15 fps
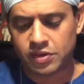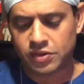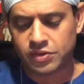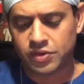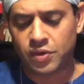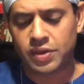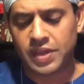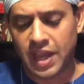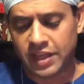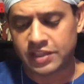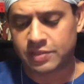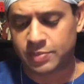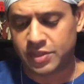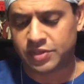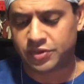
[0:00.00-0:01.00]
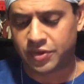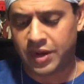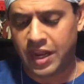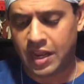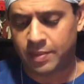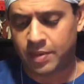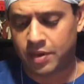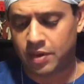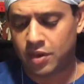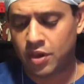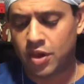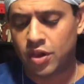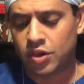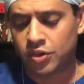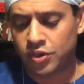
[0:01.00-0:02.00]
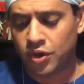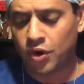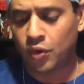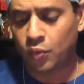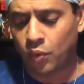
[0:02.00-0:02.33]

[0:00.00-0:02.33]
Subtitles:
So yes, Mr. Hama, Your